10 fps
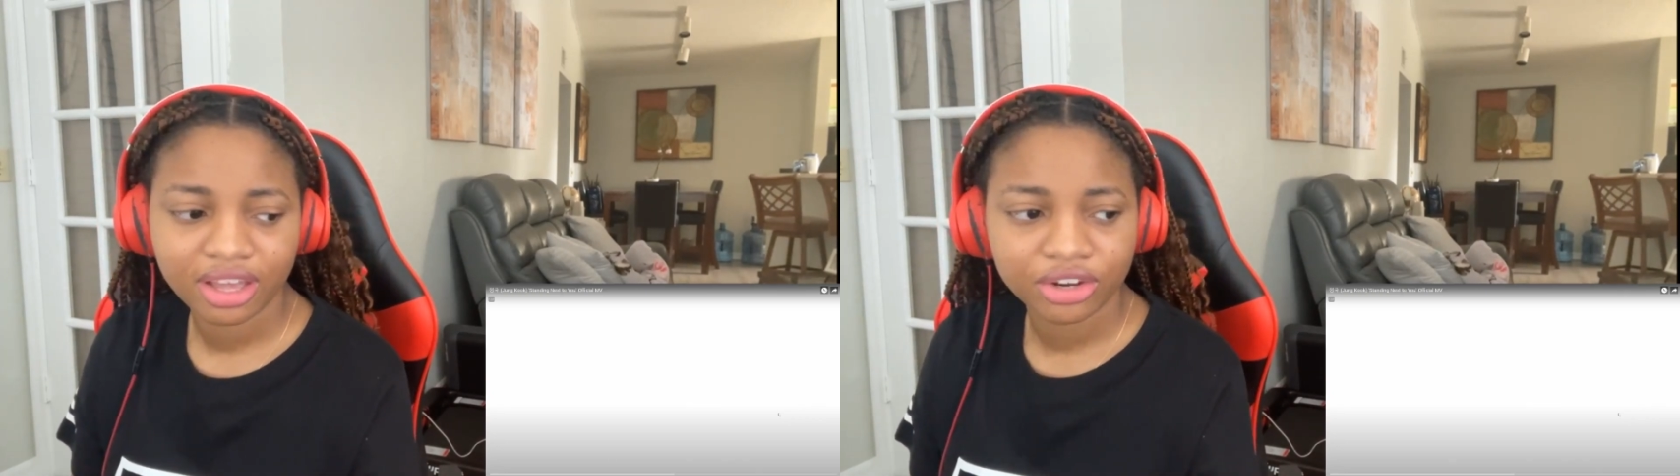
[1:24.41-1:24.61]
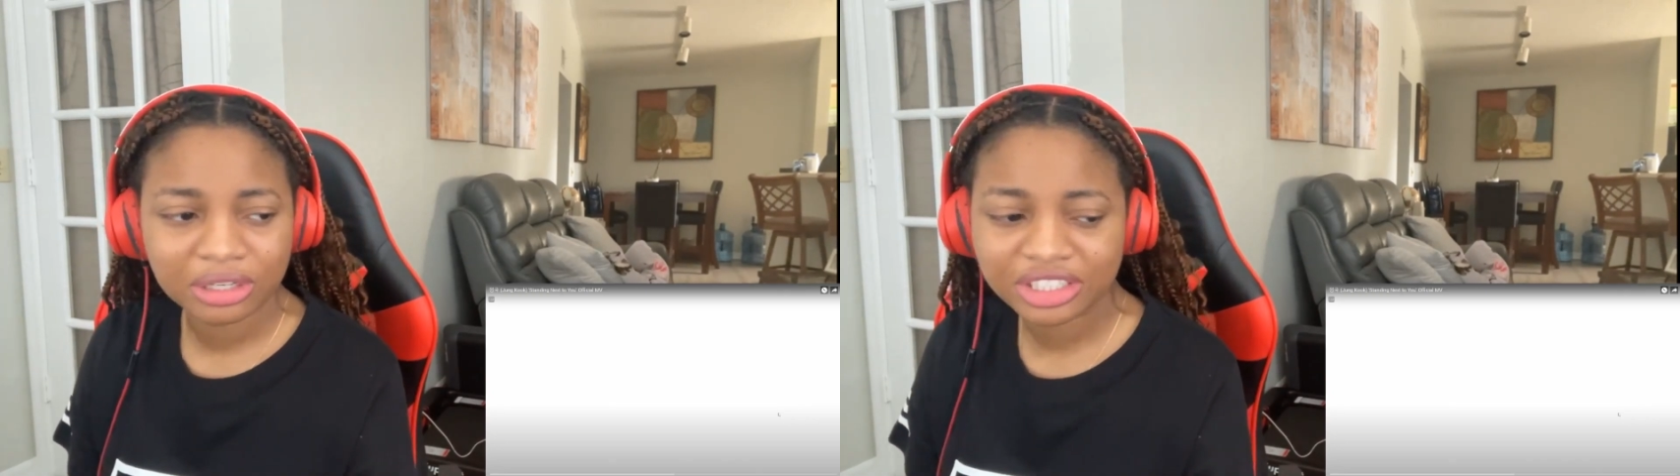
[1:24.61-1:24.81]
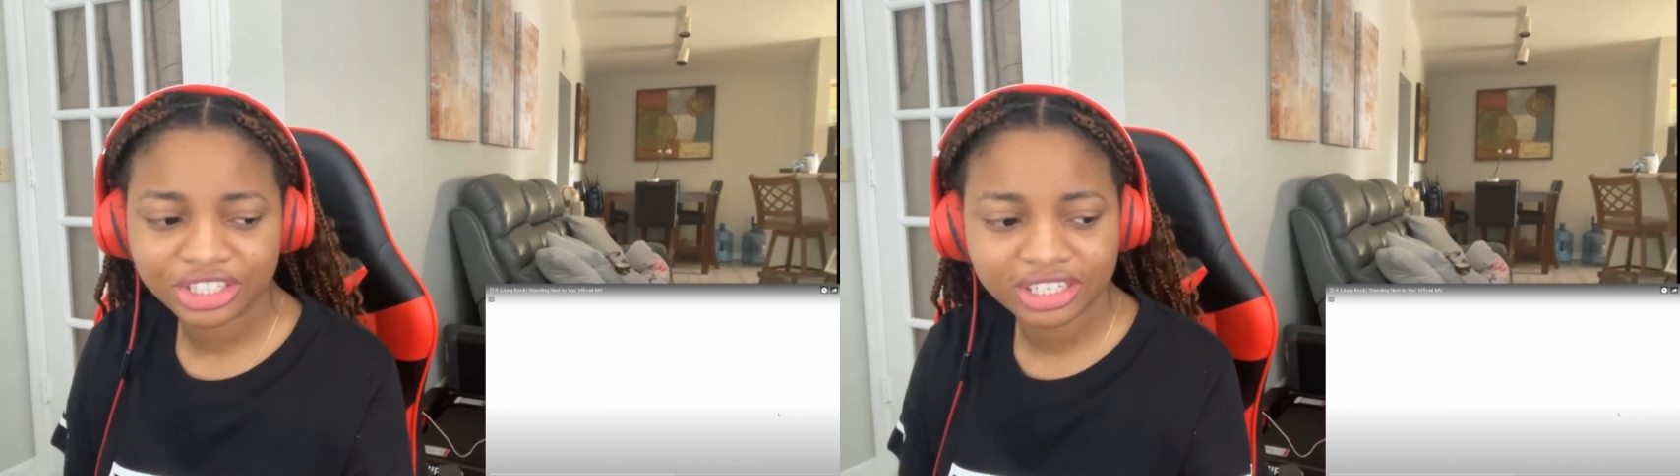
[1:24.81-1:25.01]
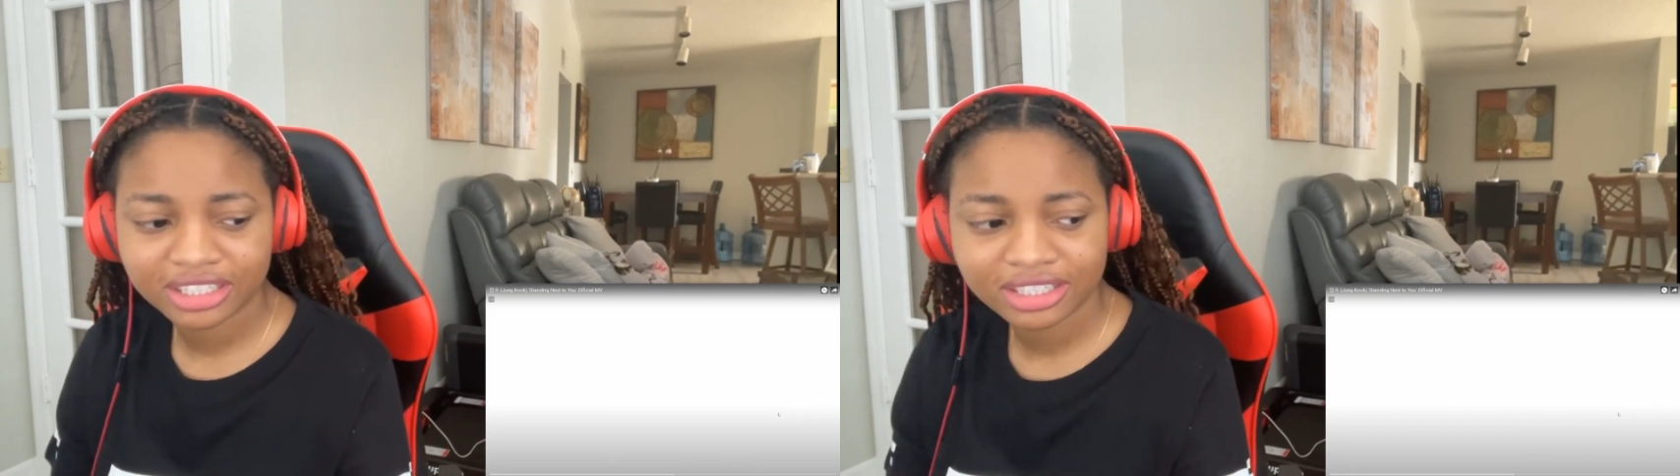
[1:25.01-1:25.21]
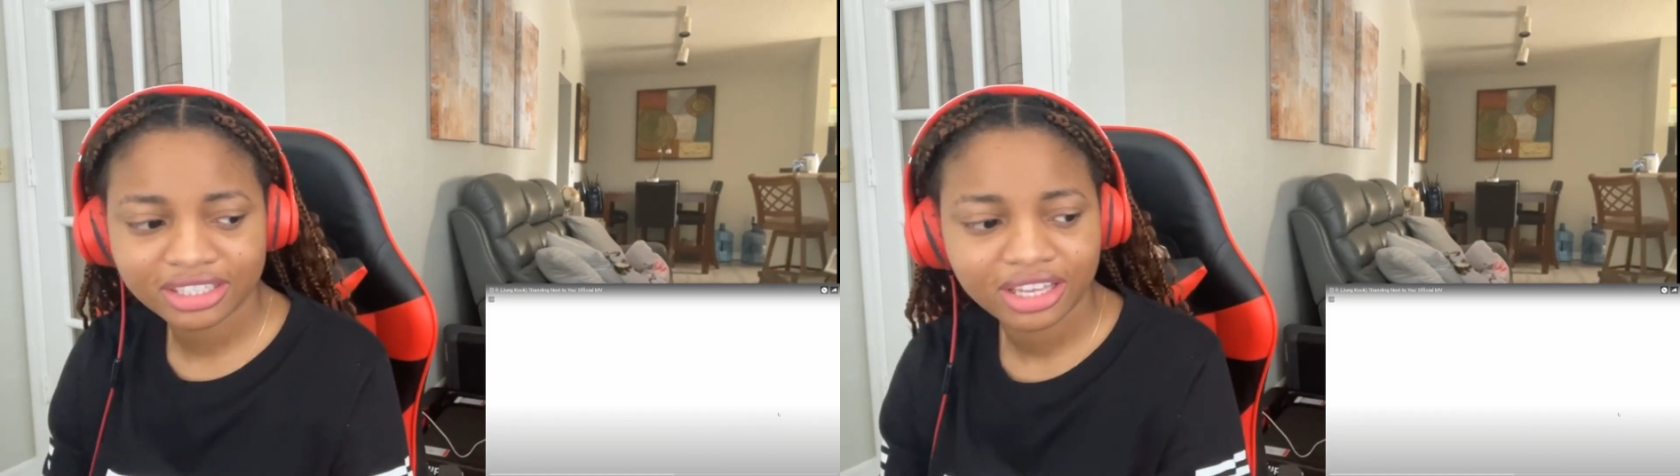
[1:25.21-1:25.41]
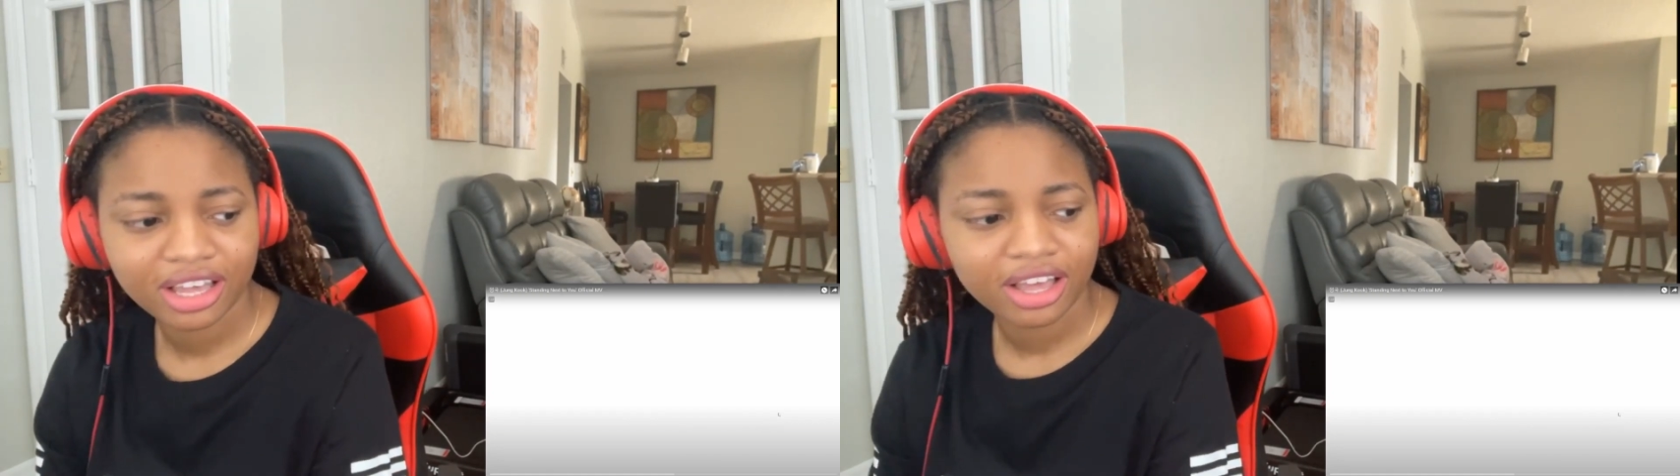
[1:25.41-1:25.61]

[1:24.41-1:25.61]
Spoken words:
NewJeans.